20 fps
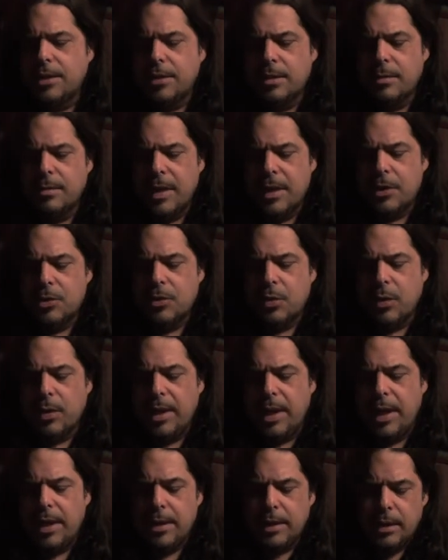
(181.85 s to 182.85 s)
to make sure
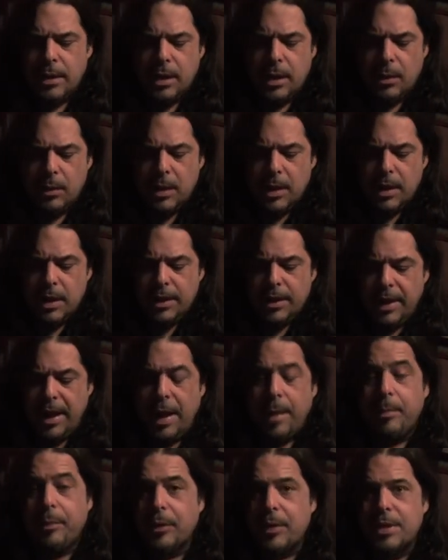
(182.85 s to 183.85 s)
that, you know, the
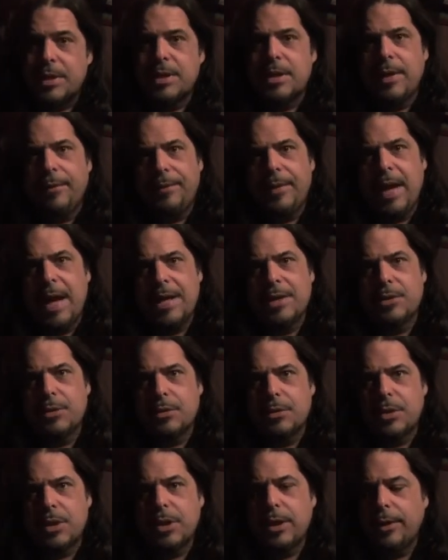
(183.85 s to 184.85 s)
Empress has her
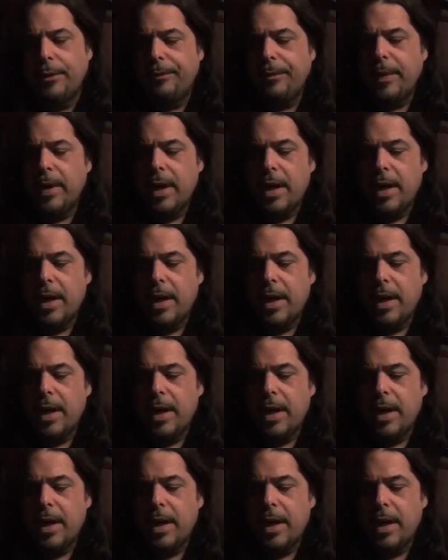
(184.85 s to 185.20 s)
due.